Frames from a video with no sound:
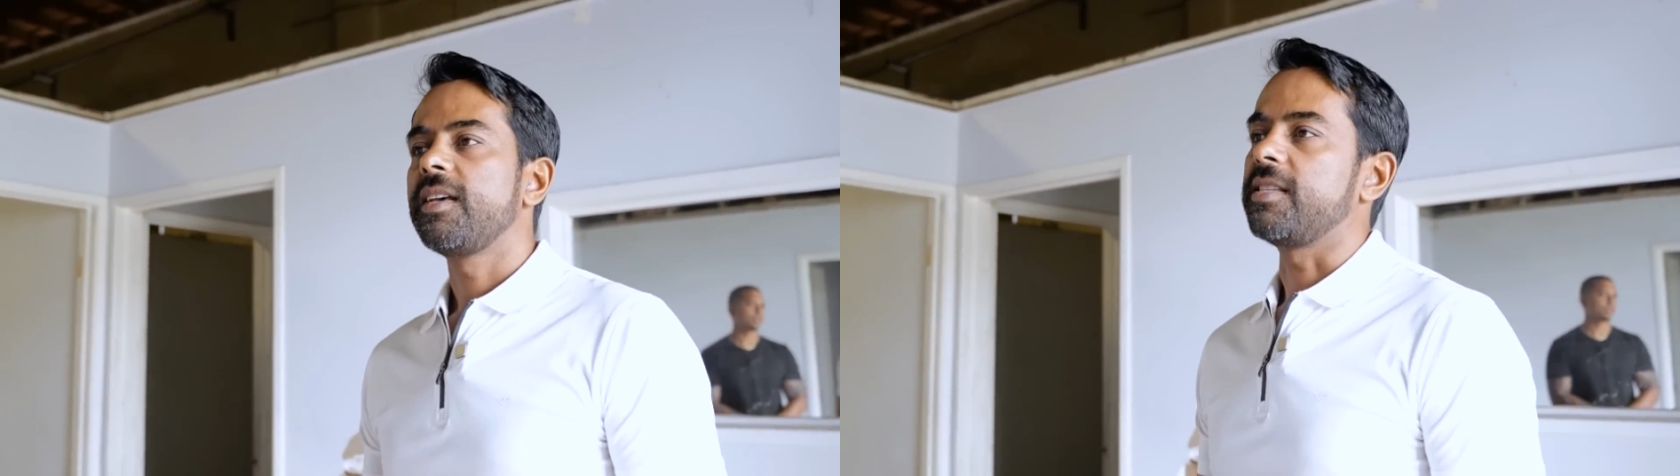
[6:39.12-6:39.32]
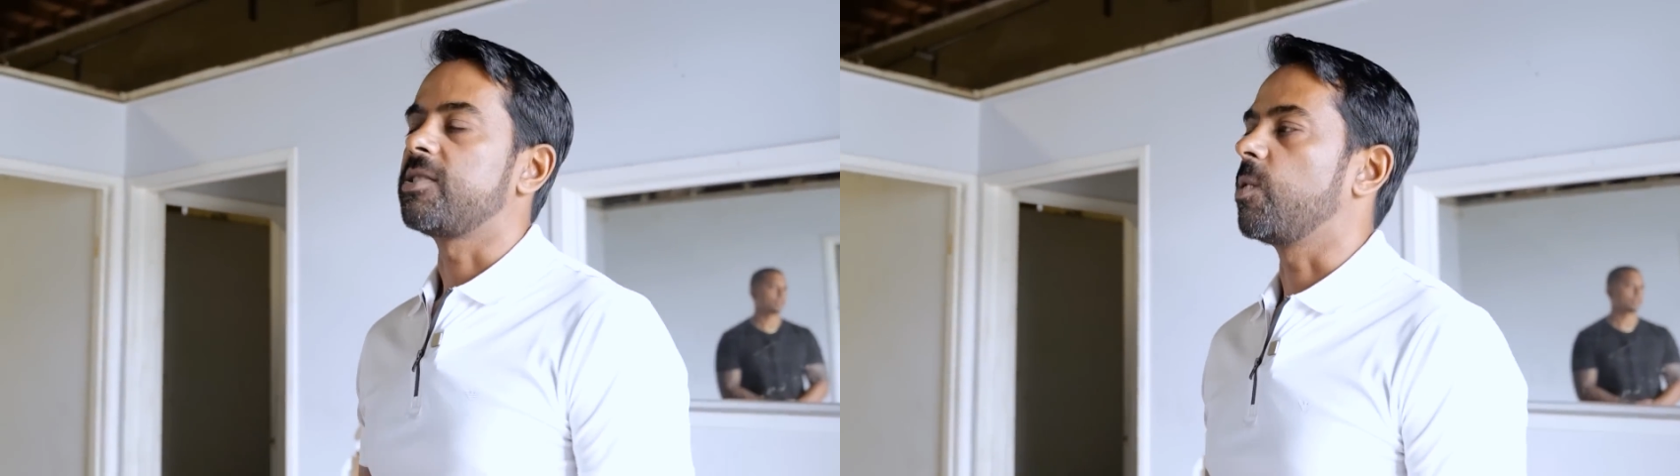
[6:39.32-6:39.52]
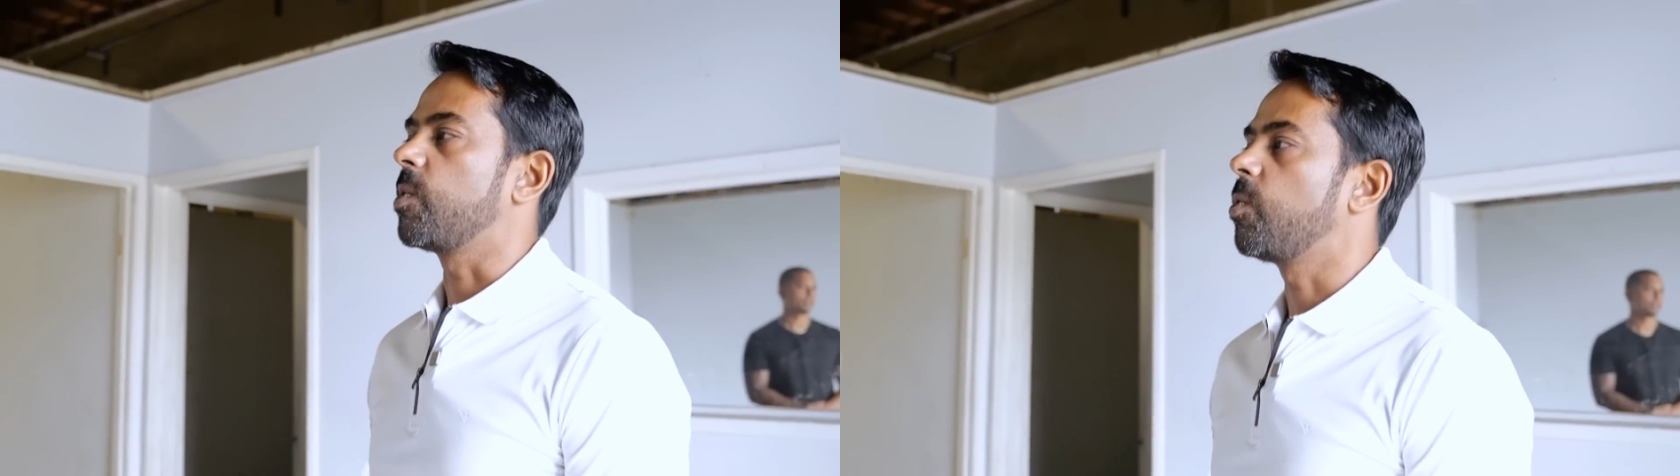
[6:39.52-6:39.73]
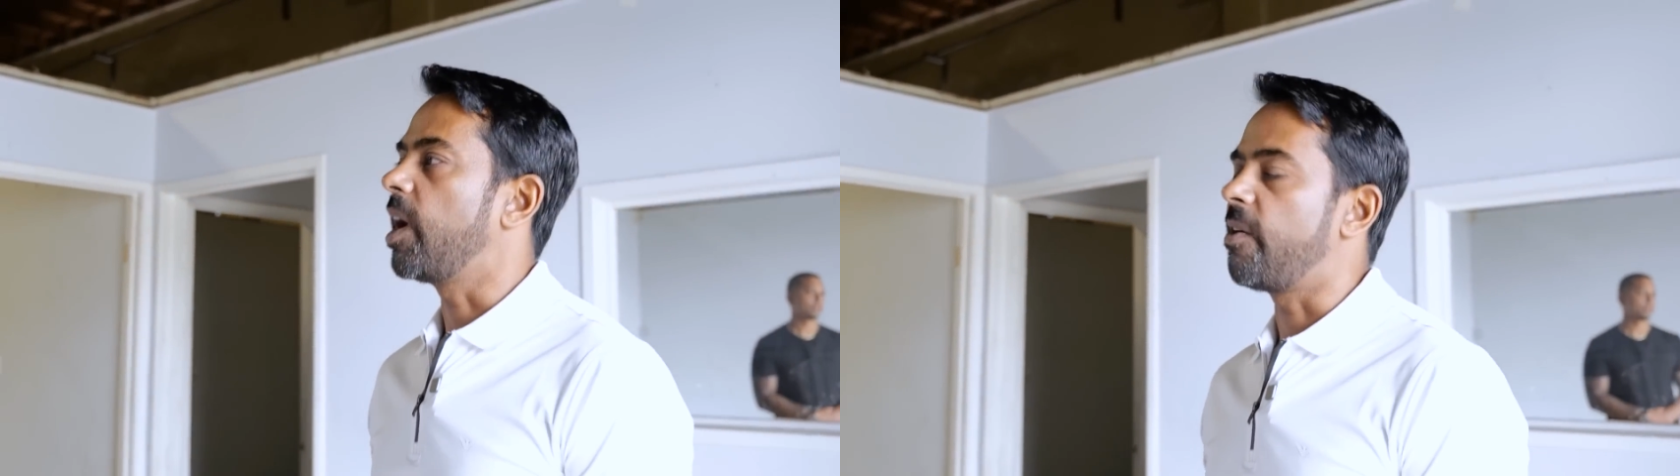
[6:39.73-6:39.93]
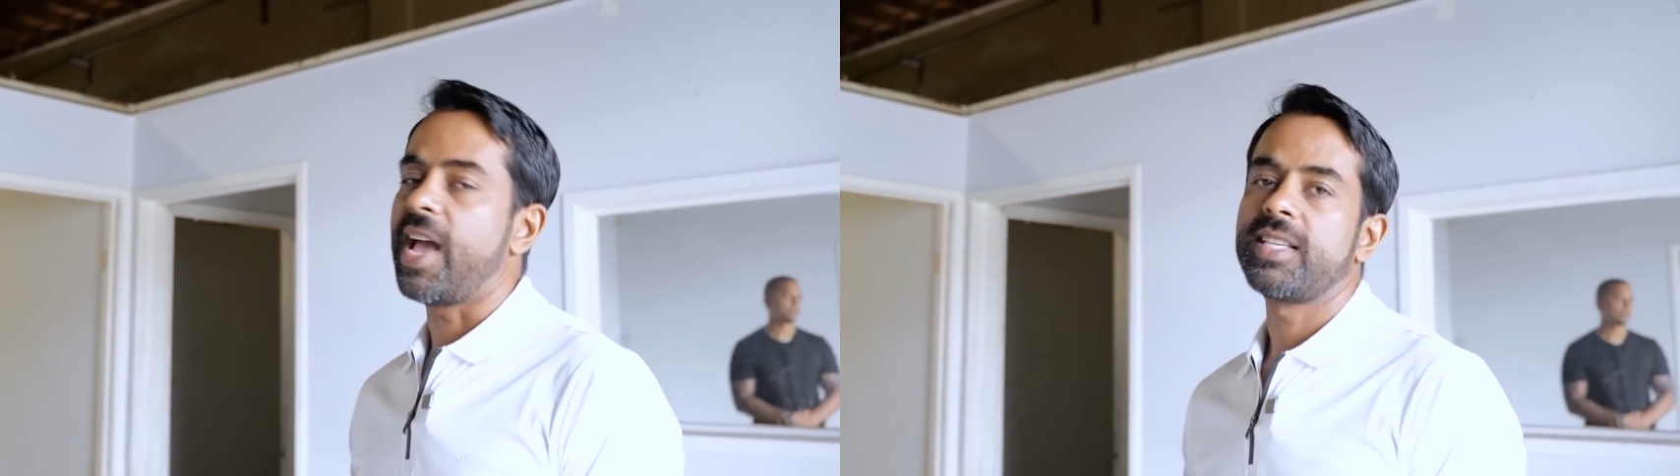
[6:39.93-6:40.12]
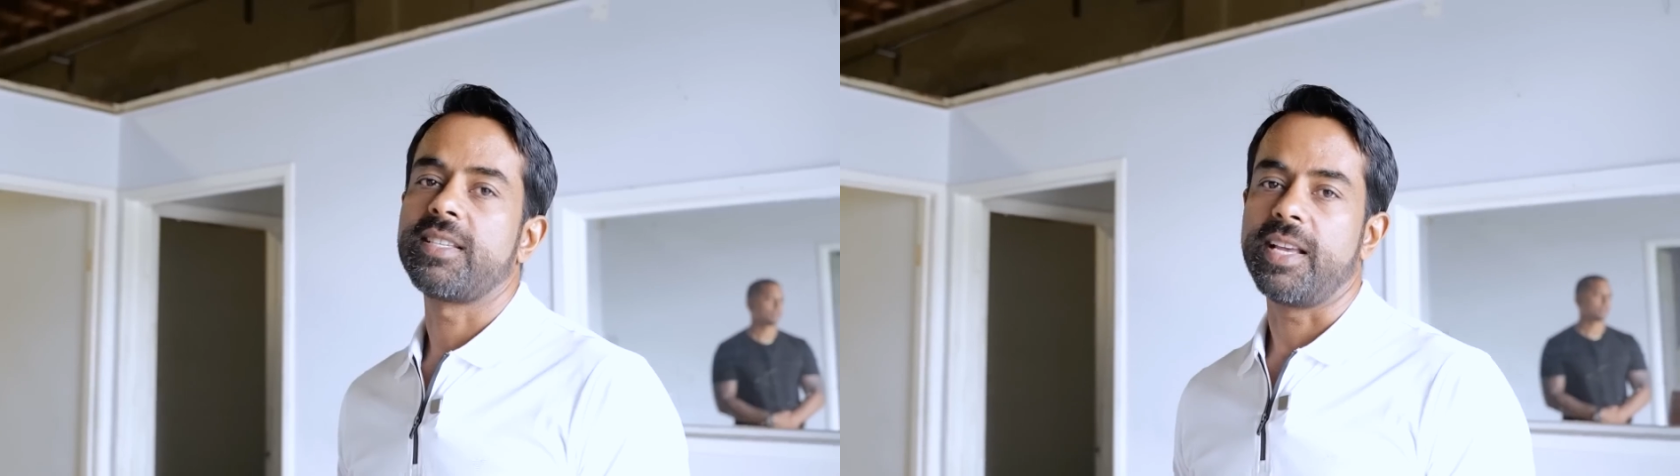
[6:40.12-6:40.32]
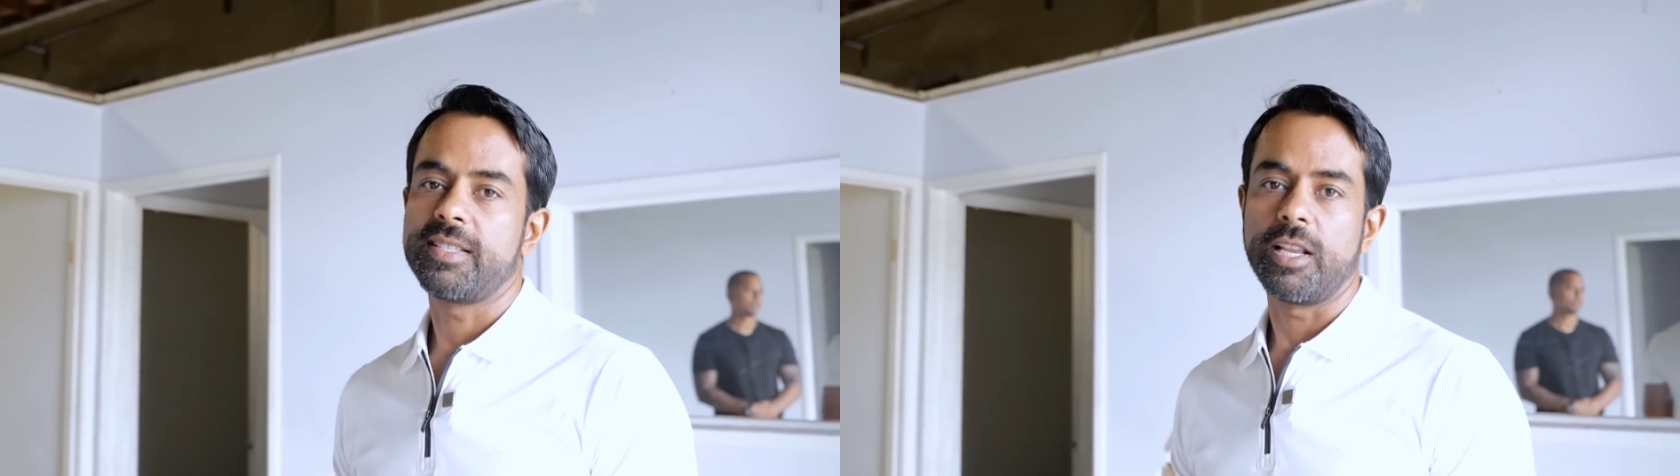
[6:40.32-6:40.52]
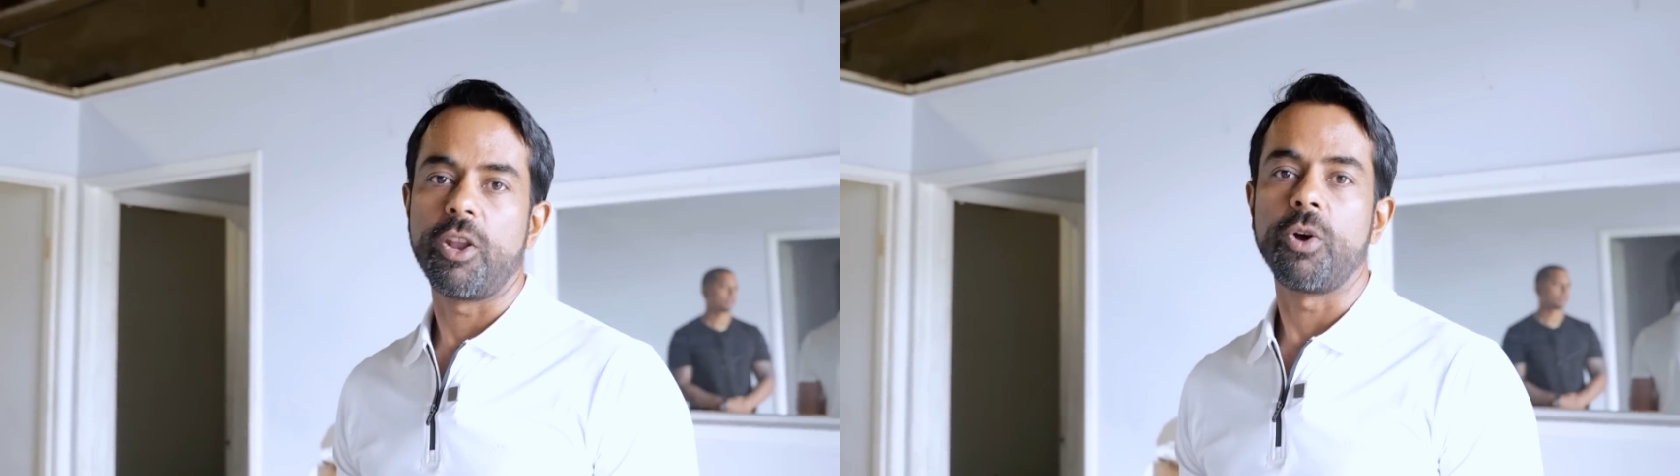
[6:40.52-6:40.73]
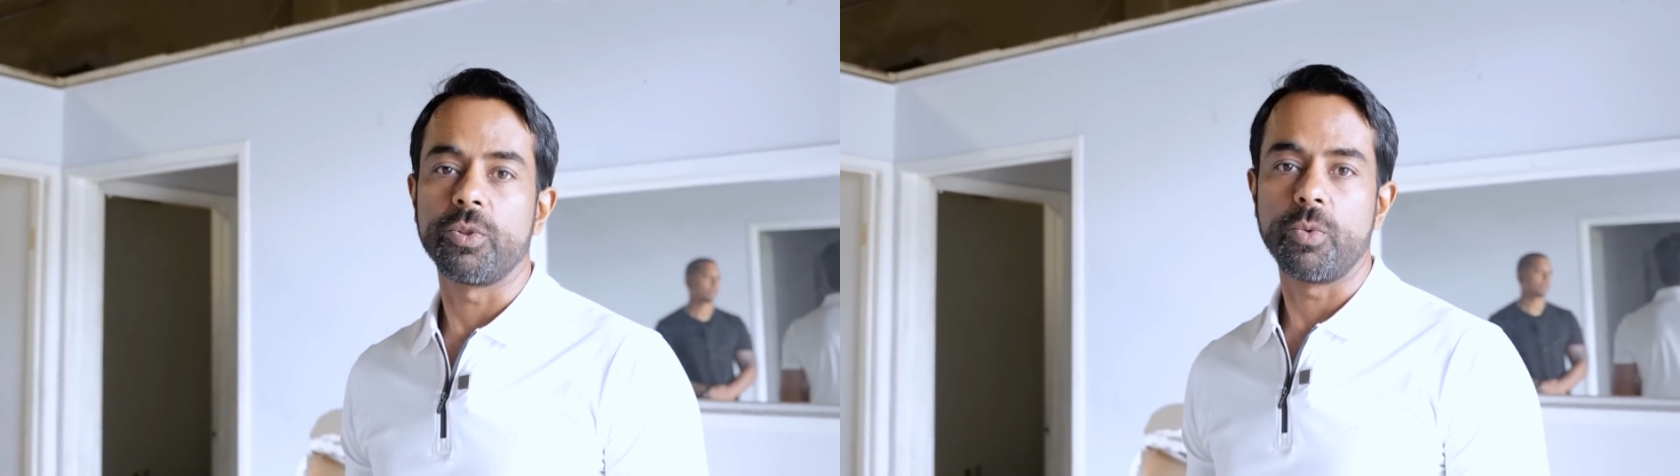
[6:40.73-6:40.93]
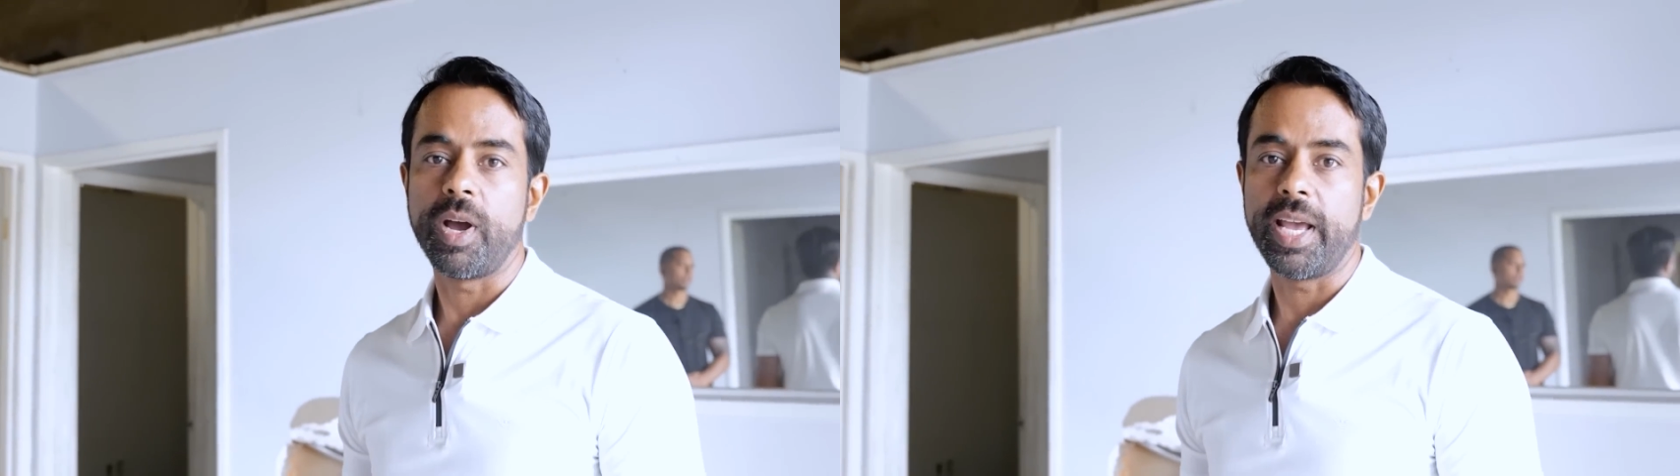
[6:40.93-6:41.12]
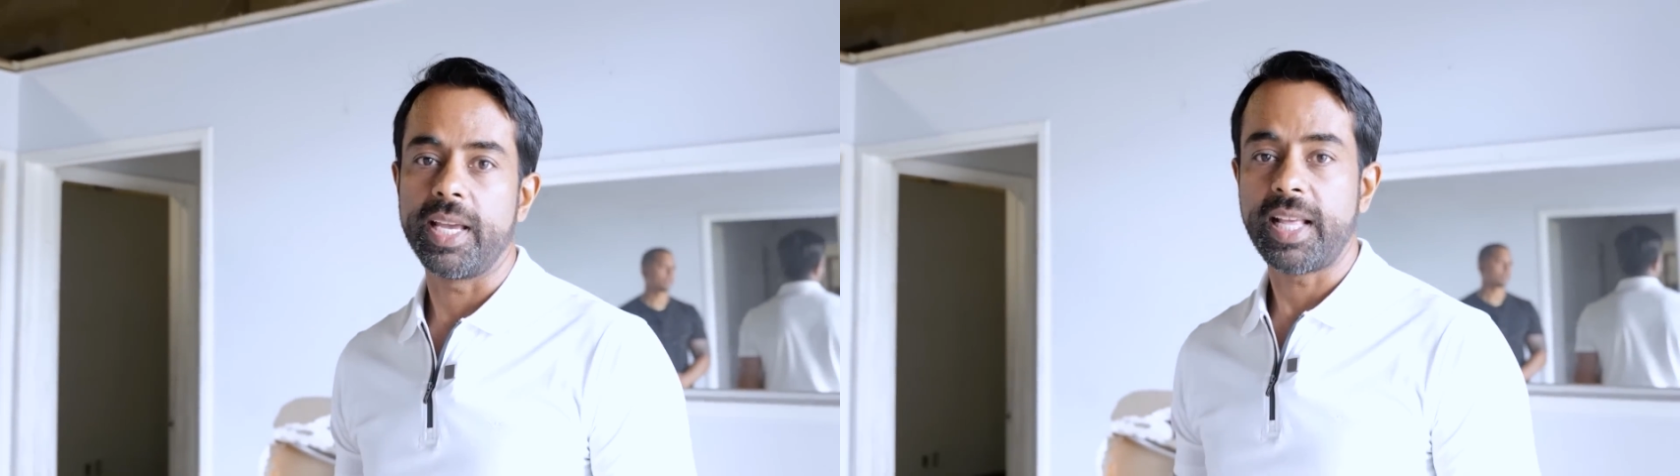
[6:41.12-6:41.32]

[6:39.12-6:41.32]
Is to acquire assets along the way.